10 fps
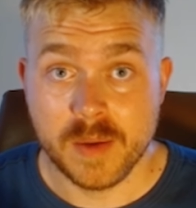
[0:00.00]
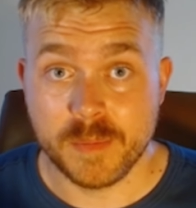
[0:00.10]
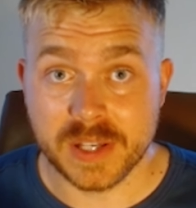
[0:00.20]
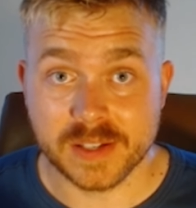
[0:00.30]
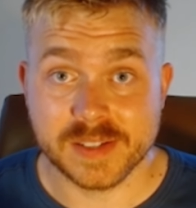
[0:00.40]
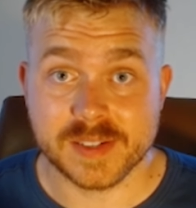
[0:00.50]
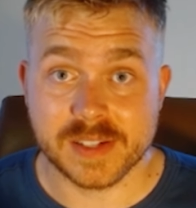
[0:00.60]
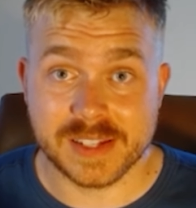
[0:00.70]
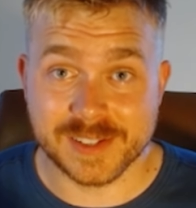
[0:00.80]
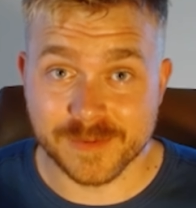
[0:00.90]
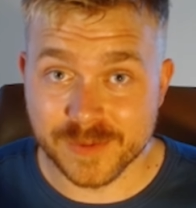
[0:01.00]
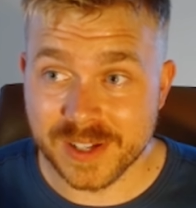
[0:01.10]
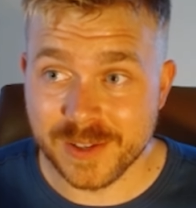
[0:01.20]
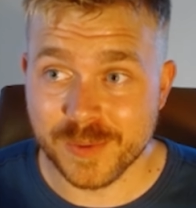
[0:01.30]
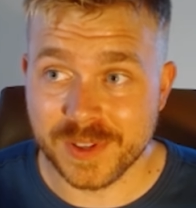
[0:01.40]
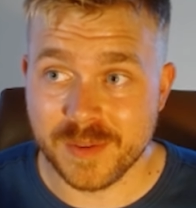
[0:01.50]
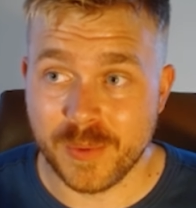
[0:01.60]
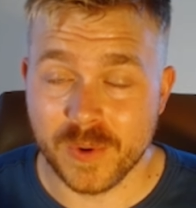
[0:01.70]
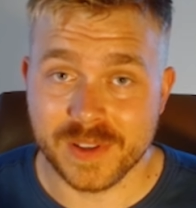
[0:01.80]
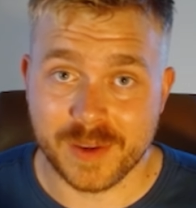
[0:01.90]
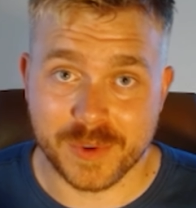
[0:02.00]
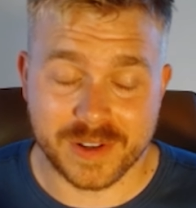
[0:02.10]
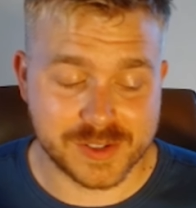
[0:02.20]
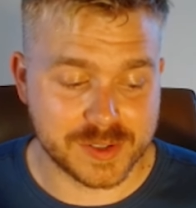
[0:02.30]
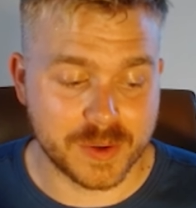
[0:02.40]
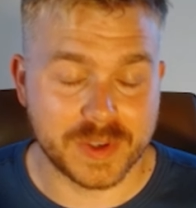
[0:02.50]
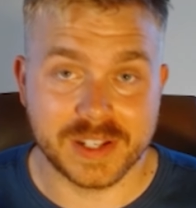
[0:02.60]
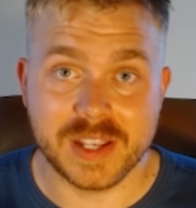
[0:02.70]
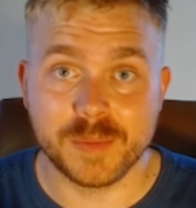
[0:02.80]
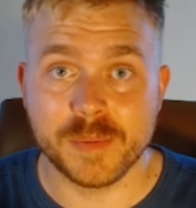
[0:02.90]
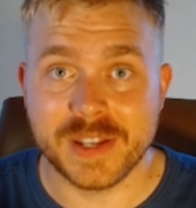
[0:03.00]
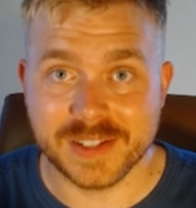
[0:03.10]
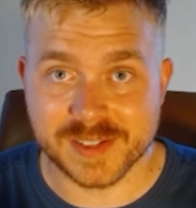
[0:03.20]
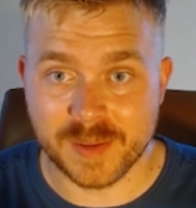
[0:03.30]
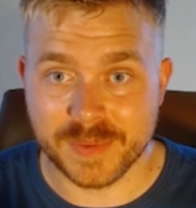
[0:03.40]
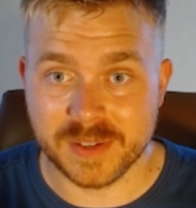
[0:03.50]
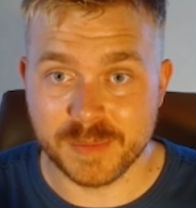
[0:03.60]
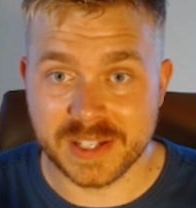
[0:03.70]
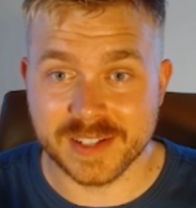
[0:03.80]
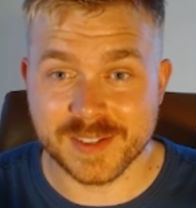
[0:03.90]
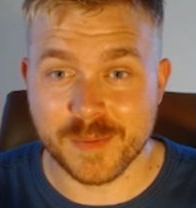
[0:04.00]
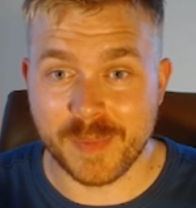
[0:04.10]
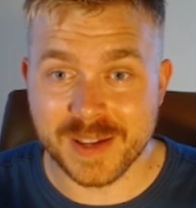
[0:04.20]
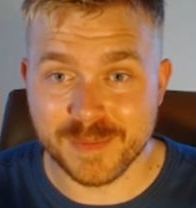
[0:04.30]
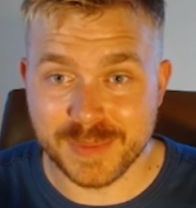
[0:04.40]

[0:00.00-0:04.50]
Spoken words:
because it's really, really important that we're not just going and implementing something because there might